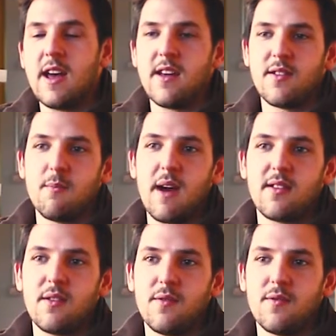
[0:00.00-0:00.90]
There's a
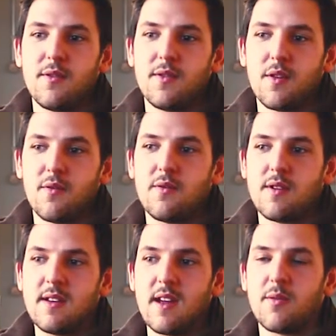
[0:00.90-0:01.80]
massive sort of
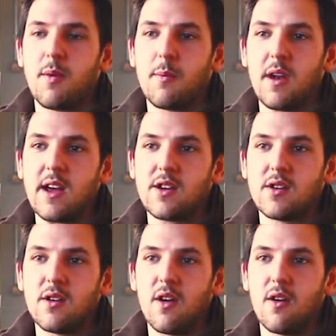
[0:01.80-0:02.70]
dense
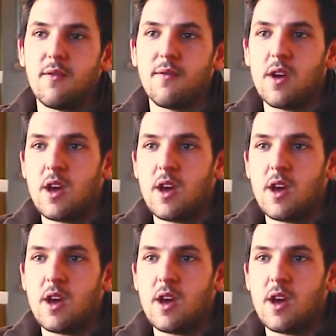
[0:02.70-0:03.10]
population of